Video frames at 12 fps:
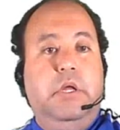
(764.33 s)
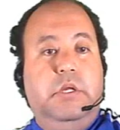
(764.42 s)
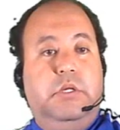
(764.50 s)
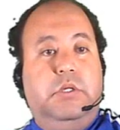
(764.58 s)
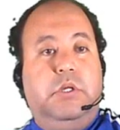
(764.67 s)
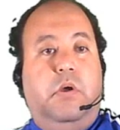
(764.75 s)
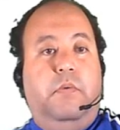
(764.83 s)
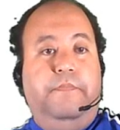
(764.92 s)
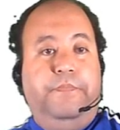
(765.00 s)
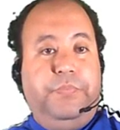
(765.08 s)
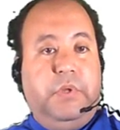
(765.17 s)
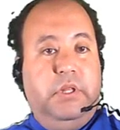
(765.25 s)
So
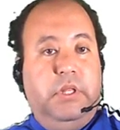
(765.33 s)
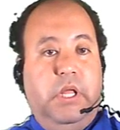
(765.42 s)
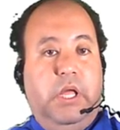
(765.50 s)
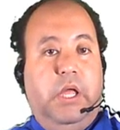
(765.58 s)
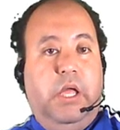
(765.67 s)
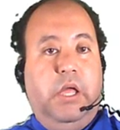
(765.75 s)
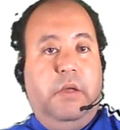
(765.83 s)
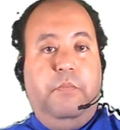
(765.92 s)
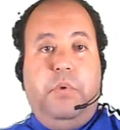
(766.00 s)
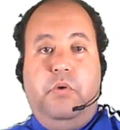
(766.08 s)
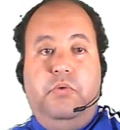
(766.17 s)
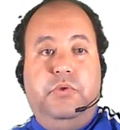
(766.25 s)
the
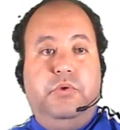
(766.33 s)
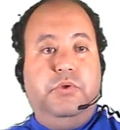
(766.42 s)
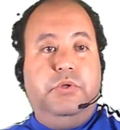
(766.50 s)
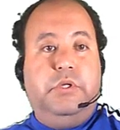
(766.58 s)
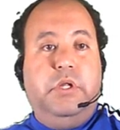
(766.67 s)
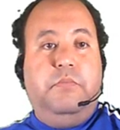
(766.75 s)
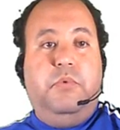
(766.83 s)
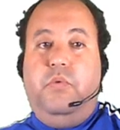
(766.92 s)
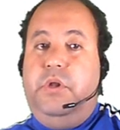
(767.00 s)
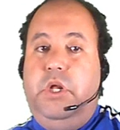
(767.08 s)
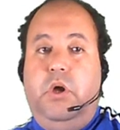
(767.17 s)
bonus number one,